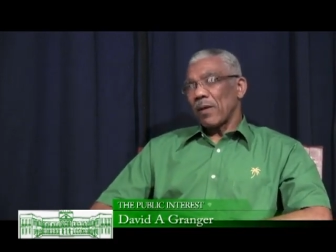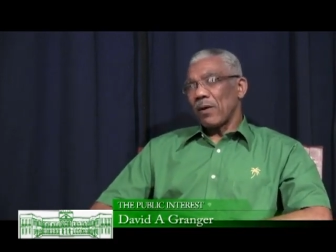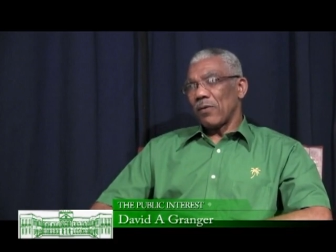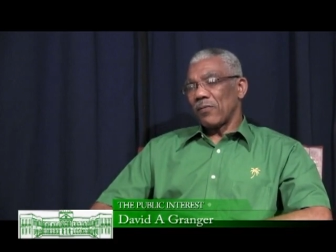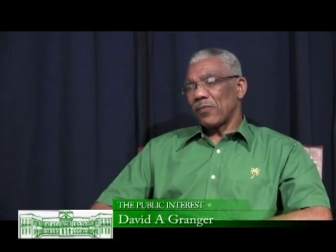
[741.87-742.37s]

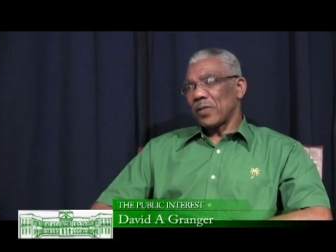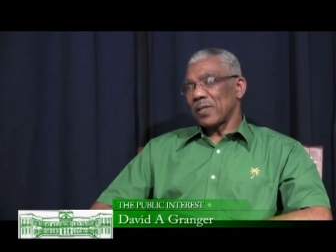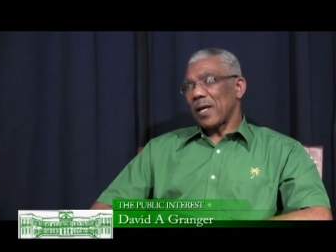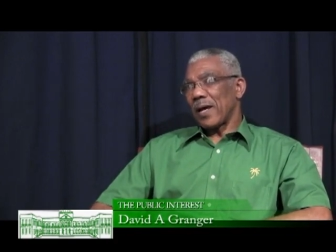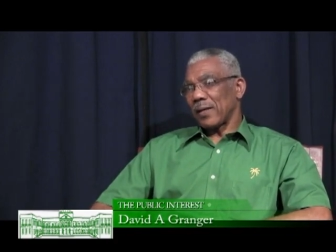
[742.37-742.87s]
of
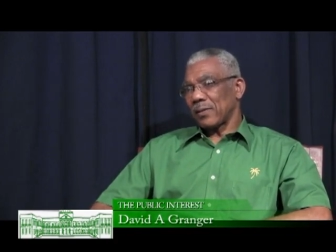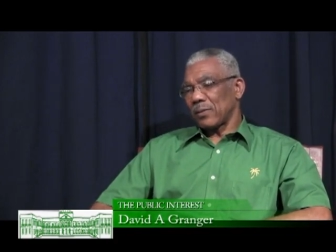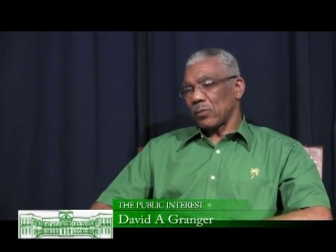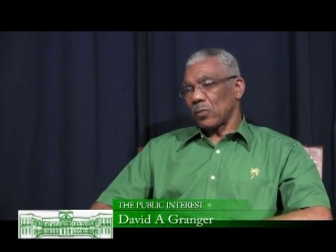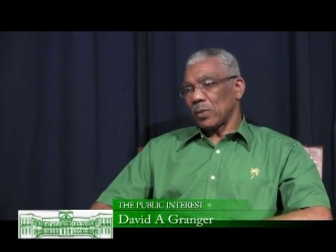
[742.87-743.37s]
this
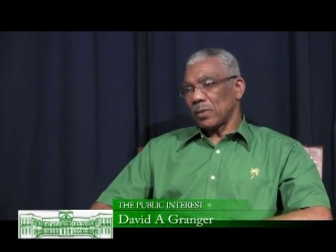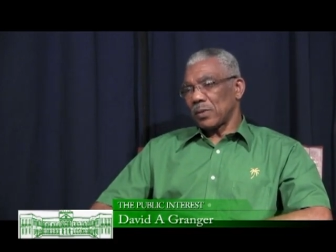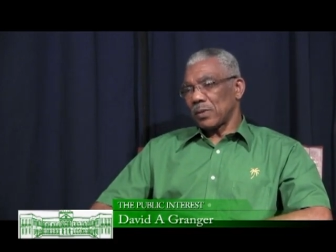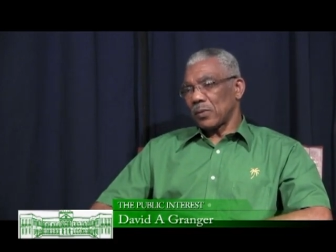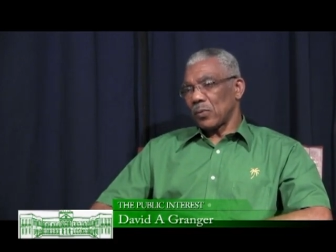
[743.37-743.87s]
act
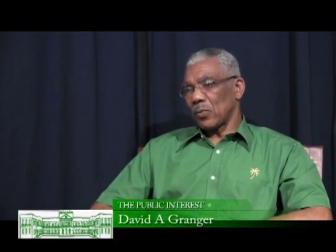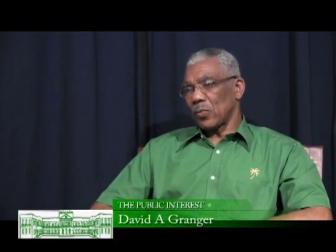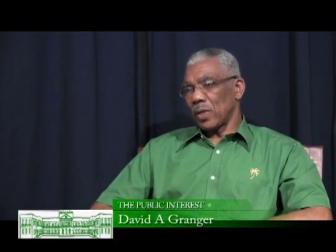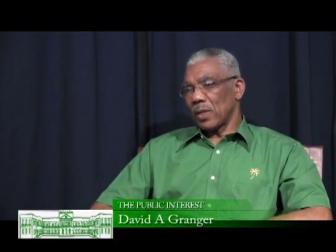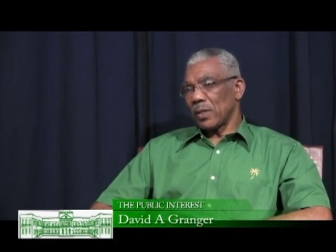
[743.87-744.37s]
was
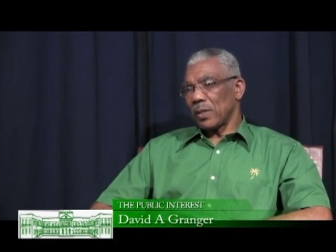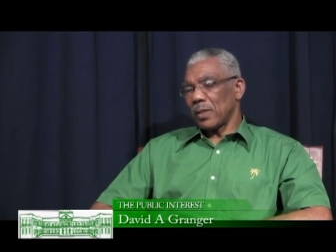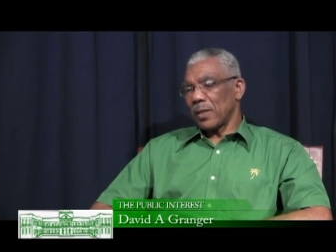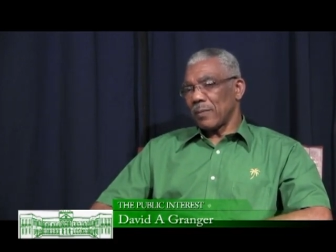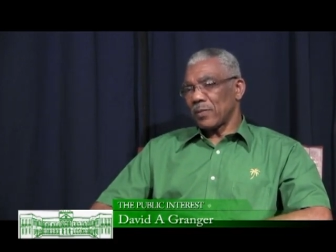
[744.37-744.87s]

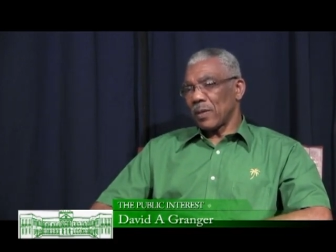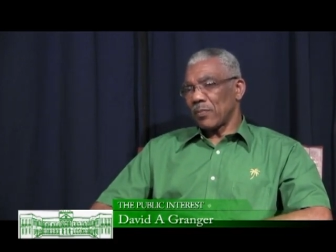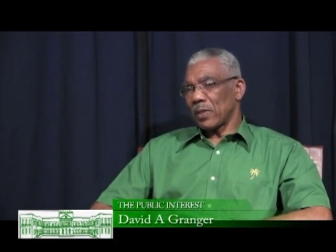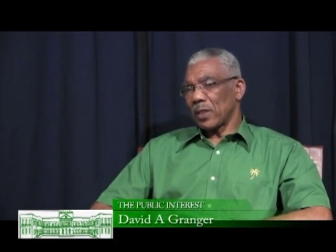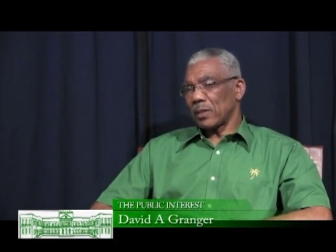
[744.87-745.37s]
really um,
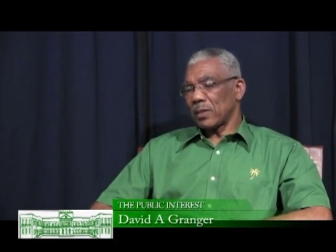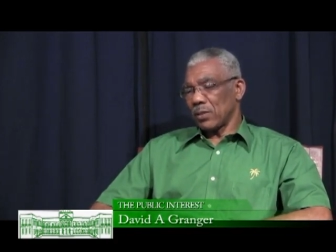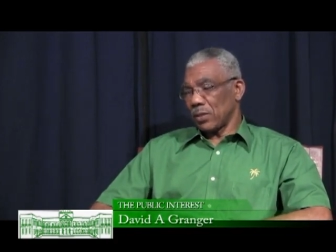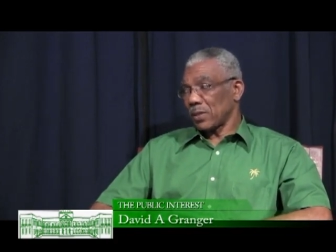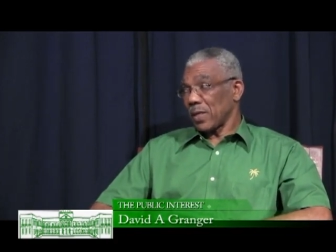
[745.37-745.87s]
something that
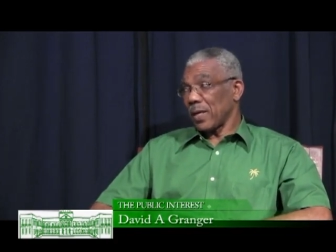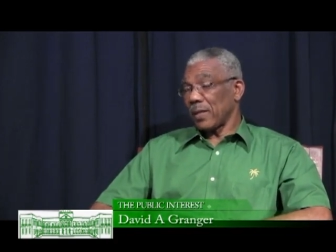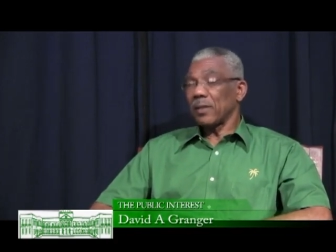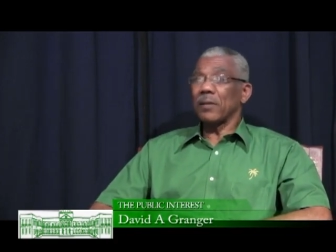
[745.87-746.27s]
hurt Guyana.